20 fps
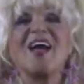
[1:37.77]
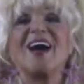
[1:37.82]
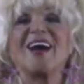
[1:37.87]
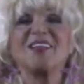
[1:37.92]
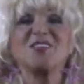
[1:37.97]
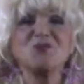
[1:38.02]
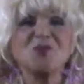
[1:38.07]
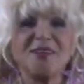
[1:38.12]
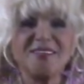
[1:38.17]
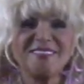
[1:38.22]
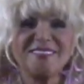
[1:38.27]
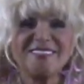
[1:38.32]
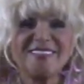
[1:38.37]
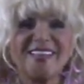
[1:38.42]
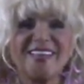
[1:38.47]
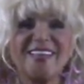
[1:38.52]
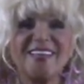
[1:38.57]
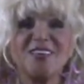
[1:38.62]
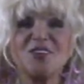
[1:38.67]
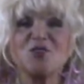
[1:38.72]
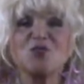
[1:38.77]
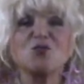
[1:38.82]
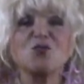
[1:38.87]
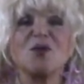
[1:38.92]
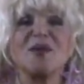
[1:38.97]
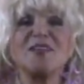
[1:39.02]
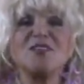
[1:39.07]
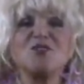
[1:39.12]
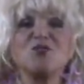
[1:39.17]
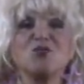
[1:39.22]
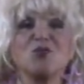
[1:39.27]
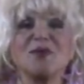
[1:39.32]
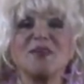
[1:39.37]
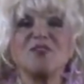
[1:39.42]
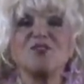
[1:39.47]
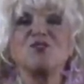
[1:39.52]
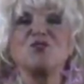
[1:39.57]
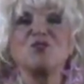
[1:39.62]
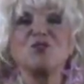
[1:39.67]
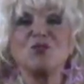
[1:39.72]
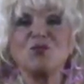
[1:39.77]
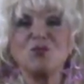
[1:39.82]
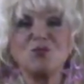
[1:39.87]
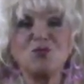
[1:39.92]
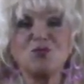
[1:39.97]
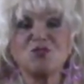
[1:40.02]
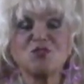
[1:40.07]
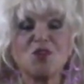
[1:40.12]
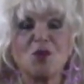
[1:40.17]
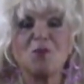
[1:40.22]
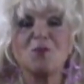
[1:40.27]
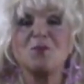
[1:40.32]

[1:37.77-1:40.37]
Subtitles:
On Wednesday, great, great news.